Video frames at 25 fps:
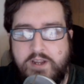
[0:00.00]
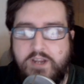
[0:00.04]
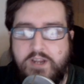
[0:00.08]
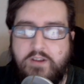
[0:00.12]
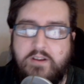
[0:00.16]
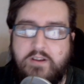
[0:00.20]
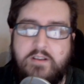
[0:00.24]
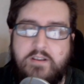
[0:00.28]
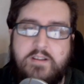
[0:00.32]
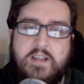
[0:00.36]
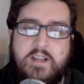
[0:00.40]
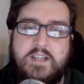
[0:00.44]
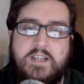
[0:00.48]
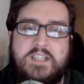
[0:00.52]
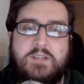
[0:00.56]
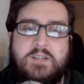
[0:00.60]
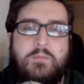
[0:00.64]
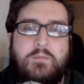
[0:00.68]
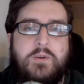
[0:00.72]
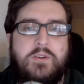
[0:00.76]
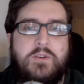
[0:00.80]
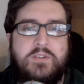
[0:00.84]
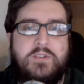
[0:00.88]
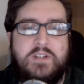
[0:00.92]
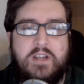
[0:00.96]
You can take
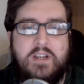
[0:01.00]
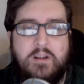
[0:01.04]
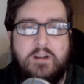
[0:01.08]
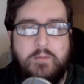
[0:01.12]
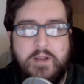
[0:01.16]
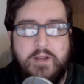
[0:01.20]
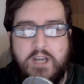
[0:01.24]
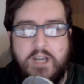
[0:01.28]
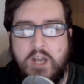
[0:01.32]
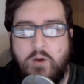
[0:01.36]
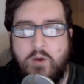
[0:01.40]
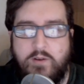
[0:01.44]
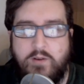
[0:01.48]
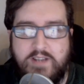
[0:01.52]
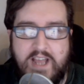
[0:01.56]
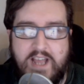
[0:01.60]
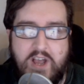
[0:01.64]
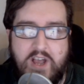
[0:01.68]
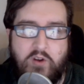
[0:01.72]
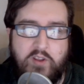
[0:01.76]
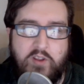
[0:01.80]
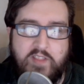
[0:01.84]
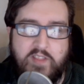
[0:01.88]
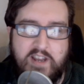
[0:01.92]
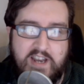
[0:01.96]
someone who's a little bit lower
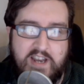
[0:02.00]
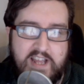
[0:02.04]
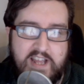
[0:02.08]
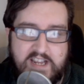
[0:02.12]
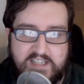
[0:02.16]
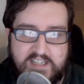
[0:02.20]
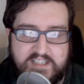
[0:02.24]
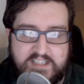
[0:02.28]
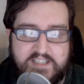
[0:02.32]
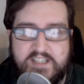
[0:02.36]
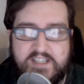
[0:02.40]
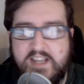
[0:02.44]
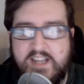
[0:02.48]
down in the list.